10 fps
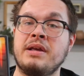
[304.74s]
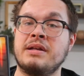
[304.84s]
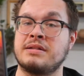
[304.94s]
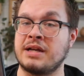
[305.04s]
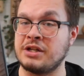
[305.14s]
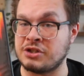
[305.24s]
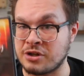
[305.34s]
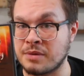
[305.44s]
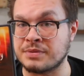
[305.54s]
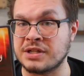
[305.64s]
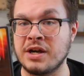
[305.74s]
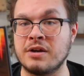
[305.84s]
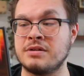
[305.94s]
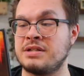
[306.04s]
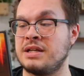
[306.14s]
It's got jump
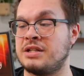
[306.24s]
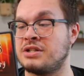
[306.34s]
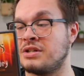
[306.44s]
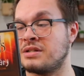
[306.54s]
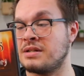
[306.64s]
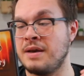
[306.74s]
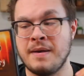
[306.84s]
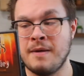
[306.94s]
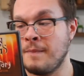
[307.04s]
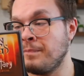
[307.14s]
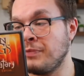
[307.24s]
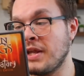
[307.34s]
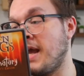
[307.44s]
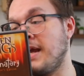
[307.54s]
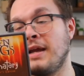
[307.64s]
scares. It's just
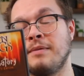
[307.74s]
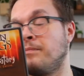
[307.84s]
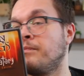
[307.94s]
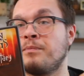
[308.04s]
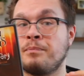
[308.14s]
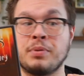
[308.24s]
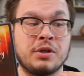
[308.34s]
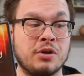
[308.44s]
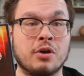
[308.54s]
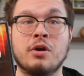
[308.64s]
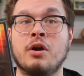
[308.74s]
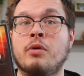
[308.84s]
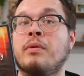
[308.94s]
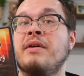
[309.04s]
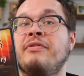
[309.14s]
a pure
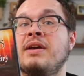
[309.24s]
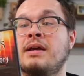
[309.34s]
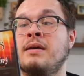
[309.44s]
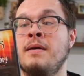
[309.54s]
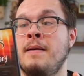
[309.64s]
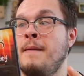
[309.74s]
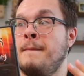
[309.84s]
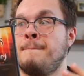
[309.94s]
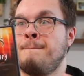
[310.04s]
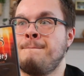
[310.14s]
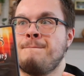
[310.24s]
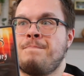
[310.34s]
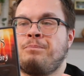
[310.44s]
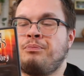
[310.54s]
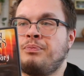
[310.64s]
horrific,
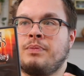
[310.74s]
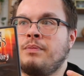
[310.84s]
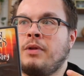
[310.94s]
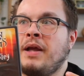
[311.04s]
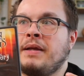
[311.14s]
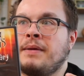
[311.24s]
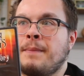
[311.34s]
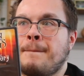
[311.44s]
like,